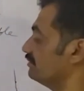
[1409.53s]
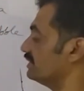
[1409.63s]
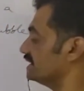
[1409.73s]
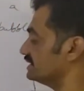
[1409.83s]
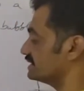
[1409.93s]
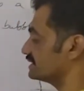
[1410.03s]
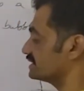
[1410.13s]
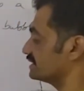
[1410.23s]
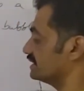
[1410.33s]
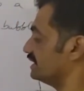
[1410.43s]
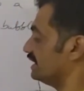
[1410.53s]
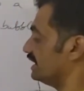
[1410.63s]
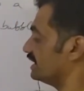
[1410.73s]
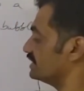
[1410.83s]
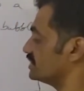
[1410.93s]
plus
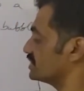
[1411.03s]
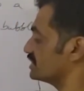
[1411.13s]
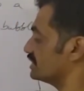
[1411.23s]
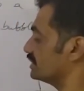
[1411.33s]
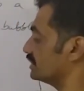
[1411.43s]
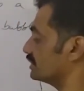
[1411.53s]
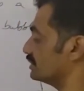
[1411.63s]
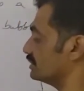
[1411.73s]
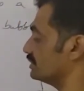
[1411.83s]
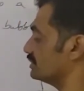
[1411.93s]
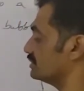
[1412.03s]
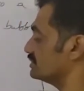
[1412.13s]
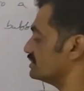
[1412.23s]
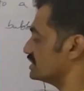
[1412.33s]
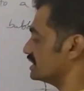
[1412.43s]
h rho
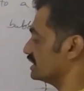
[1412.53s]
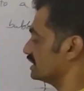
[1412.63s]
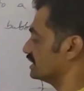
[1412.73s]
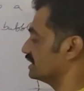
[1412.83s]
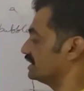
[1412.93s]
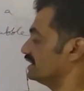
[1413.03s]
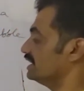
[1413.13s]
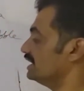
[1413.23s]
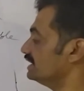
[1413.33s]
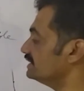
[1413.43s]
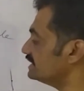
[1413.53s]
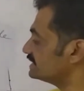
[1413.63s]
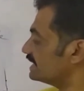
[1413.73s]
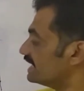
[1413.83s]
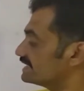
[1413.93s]
g.
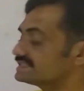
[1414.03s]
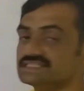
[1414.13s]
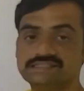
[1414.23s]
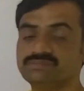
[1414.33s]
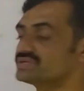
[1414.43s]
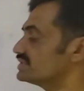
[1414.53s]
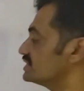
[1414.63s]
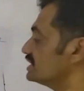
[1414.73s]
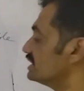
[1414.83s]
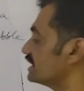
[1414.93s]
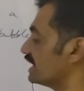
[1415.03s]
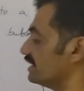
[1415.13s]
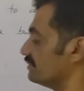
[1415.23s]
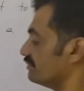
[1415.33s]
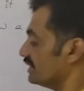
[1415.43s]
This excess pressure
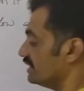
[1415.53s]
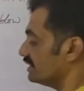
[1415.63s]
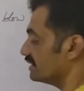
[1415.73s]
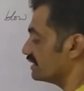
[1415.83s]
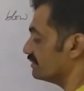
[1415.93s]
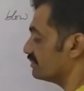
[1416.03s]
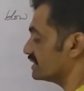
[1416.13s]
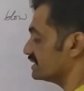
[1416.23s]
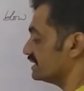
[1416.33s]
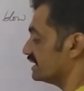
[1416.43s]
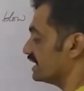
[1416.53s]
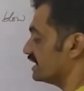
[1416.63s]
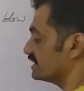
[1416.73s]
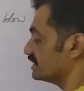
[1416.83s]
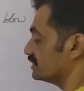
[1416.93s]
can be represented
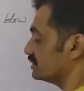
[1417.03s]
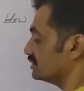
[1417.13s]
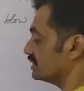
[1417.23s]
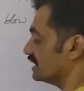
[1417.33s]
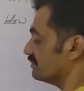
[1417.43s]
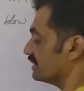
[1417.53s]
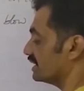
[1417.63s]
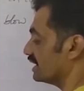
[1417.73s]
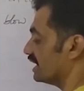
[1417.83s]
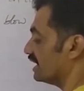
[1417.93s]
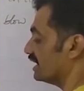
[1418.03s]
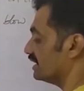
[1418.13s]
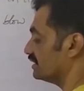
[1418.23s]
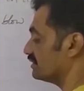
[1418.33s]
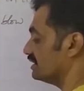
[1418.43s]
as 2T by
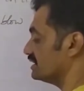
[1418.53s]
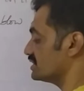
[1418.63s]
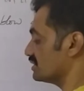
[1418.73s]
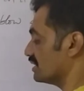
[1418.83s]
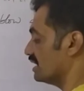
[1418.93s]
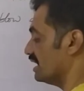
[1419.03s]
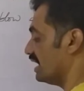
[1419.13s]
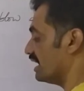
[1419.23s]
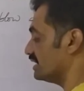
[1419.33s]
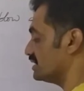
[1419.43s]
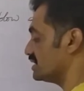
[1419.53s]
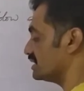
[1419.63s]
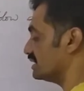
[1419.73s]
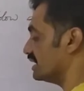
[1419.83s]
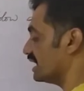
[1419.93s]
R equals to h
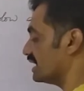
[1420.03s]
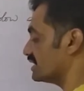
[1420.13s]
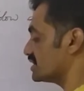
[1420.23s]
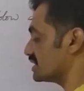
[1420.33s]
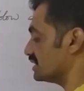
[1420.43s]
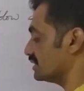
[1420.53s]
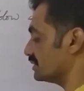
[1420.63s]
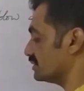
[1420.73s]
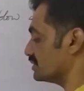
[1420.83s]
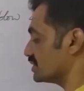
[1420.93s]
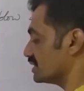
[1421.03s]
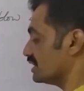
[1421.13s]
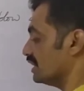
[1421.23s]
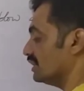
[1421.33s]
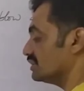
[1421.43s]
dash rho g.
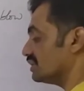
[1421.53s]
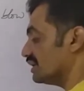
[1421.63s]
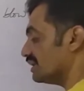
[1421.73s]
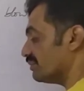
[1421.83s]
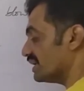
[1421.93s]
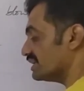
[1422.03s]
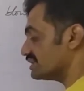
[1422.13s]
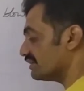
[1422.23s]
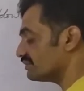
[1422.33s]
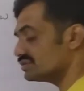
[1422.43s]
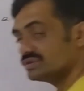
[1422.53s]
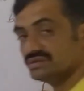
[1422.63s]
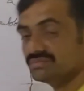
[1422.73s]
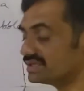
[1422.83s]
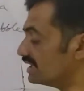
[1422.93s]
So in the place of
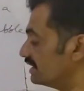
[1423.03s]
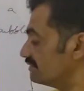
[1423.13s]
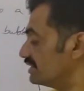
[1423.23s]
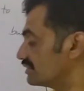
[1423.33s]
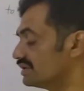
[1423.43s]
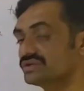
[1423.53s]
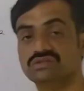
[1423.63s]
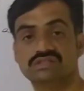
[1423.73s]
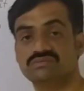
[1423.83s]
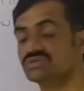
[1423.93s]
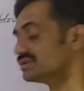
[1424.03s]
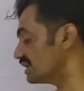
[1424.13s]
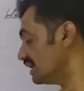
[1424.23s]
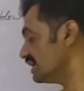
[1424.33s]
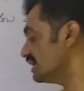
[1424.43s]
2T by R, we are going to substitute